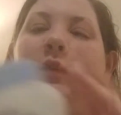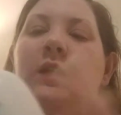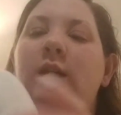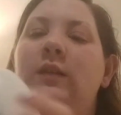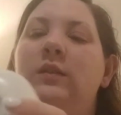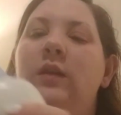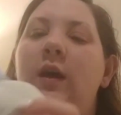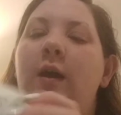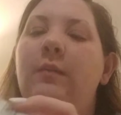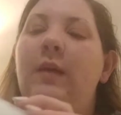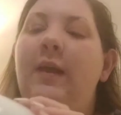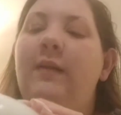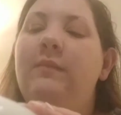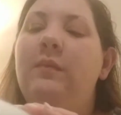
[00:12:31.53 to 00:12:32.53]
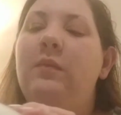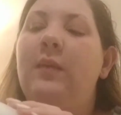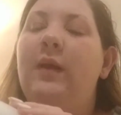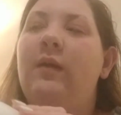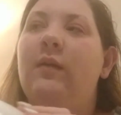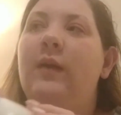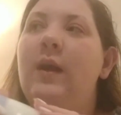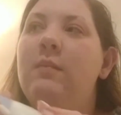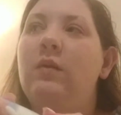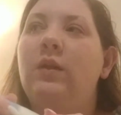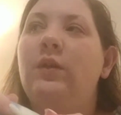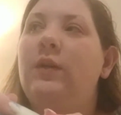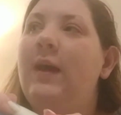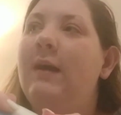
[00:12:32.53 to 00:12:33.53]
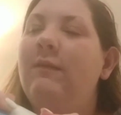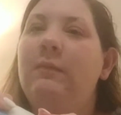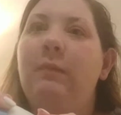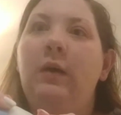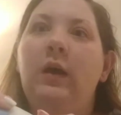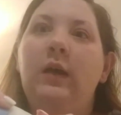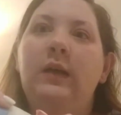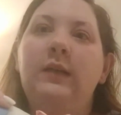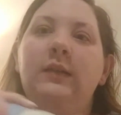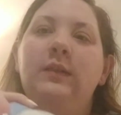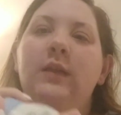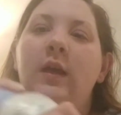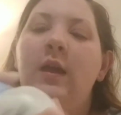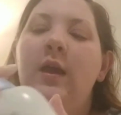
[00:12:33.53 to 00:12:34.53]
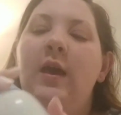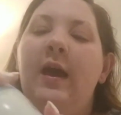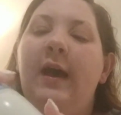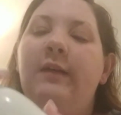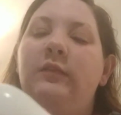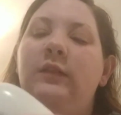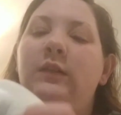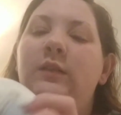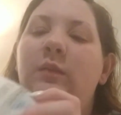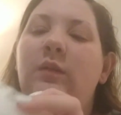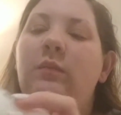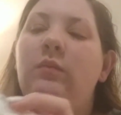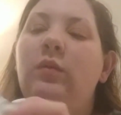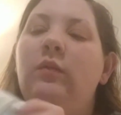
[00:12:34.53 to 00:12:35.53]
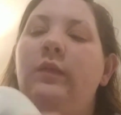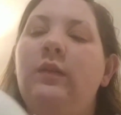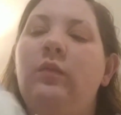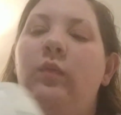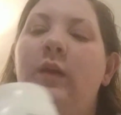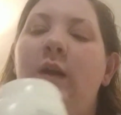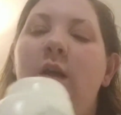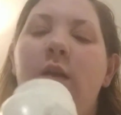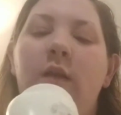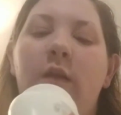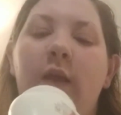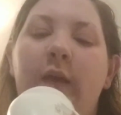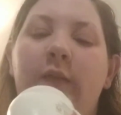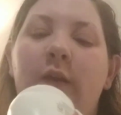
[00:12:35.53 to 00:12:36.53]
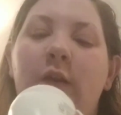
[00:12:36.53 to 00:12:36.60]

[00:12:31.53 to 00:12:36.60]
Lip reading: things. I remember my grandmother having Pond's. I've seen so many movies where like